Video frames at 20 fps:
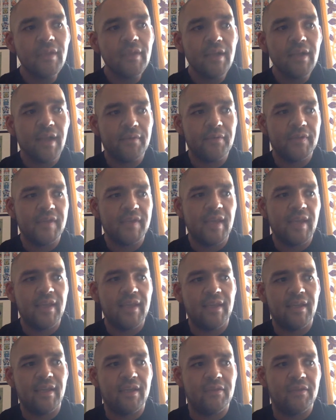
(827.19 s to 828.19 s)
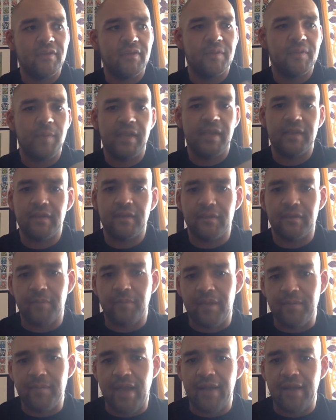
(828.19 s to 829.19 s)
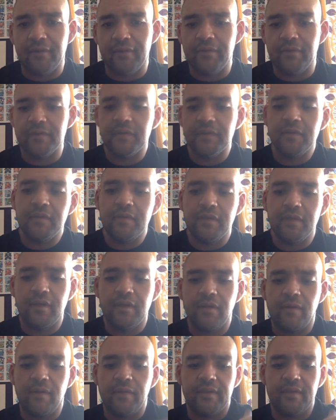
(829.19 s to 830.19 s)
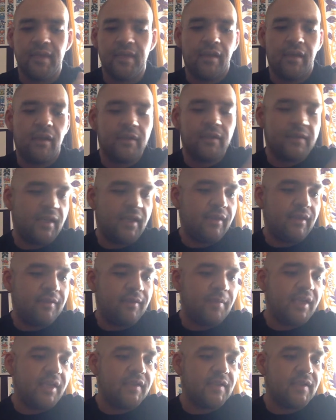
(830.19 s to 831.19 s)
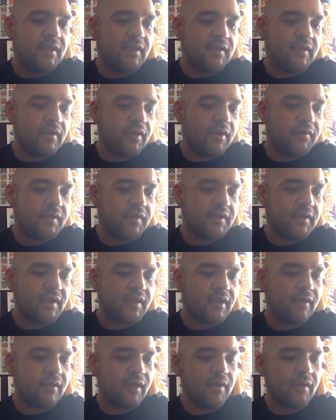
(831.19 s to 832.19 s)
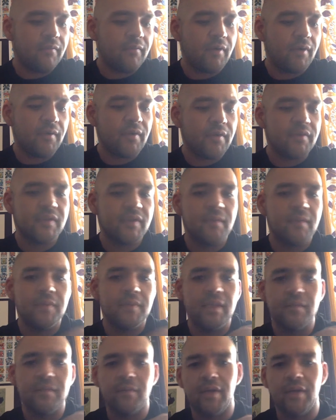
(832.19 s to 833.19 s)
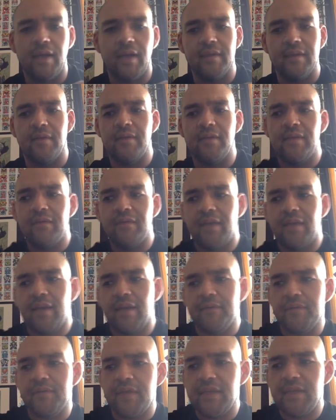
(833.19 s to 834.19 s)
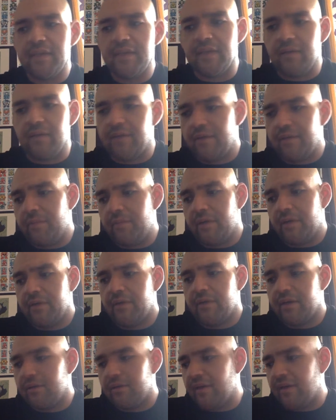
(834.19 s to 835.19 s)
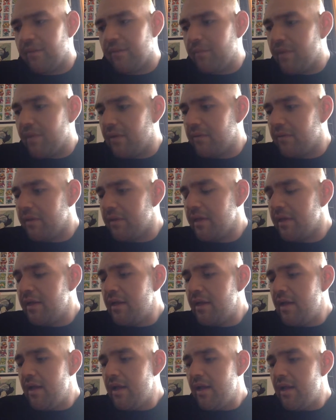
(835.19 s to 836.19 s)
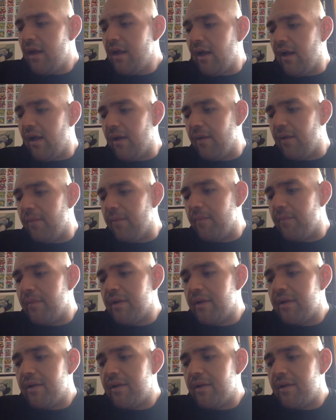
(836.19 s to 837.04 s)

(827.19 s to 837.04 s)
I was taking in just based on my macros, on a daily basis. So I was just kind of like, well, there's some days where I don't even have cheese, I don't have butter, I don't have milk. Um,